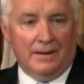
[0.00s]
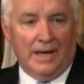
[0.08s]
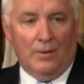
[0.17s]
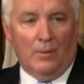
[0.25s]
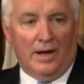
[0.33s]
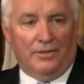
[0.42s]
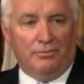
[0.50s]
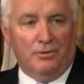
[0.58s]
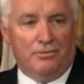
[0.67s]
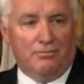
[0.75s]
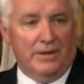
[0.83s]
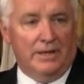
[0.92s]
It went through
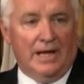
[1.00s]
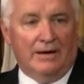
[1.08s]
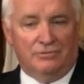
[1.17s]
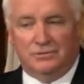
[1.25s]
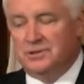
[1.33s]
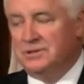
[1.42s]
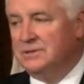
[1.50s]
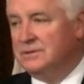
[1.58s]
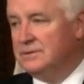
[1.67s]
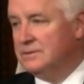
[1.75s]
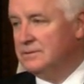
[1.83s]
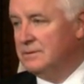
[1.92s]
3 levels
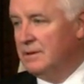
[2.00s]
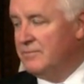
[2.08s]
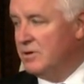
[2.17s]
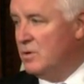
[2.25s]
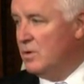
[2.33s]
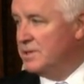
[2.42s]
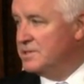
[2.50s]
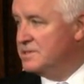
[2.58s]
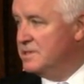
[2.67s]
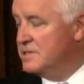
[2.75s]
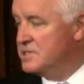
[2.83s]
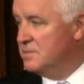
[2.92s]
of the courts
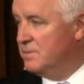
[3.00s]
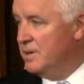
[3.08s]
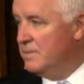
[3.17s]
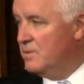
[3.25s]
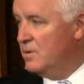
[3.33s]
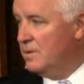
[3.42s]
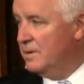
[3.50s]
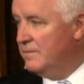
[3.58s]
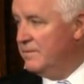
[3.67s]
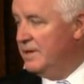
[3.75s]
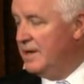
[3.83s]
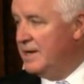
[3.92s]
to the Supreme Court of
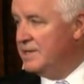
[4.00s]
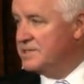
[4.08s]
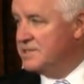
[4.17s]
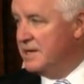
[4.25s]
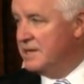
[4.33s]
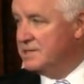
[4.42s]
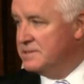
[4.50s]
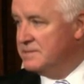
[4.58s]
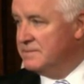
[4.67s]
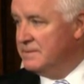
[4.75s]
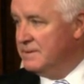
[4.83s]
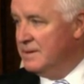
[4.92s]
the United States.
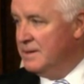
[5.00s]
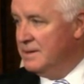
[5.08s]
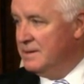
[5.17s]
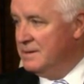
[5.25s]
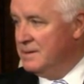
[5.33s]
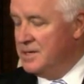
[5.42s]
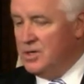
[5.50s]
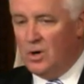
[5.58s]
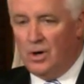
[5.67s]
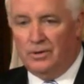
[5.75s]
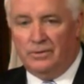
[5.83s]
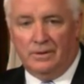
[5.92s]
You
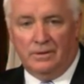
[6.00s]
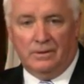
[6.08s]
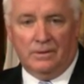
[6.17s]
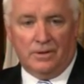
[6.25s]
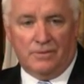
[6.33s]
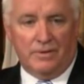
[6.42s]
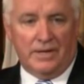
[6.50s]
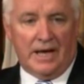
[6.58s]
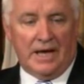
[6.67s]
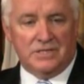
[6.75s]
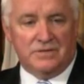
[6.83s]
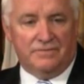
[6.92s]
heard 3
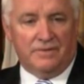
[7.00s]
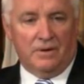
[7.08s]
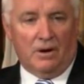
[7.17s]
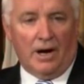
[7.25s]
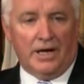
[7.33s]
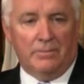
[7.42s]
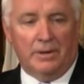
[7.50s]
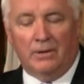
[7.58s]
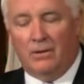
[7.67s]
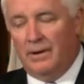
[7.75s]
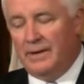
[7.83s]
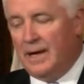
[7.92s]
days of argument
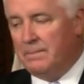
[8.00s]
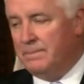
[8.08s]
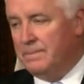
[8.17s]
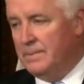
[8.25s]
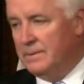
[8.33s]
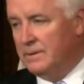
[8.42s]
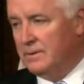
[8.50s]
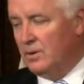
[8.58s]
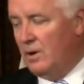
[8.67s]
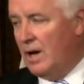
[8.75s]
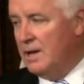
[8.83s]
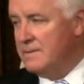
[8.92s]
on that
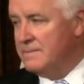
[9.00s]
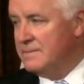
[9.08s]
law.